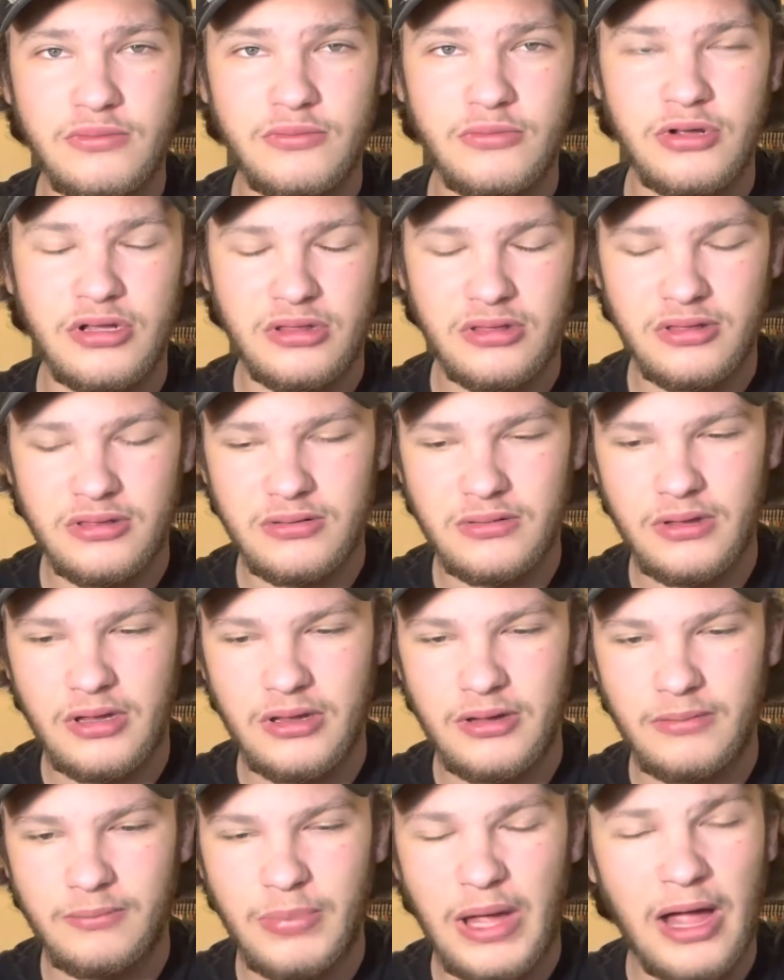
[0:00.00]
with
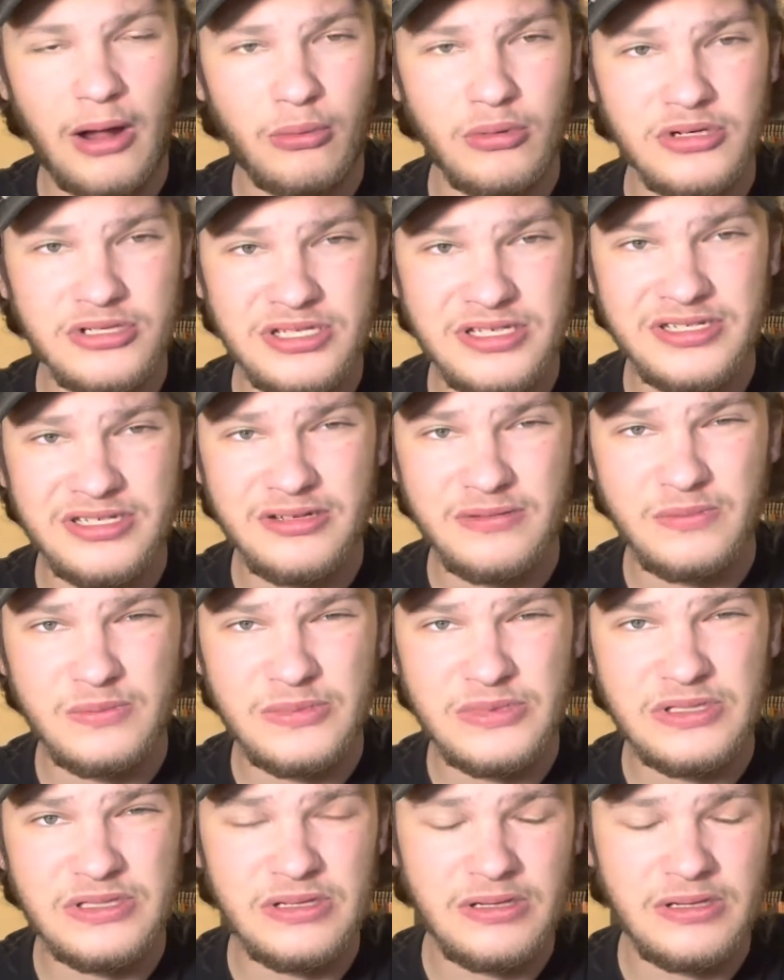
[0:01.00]
power systems.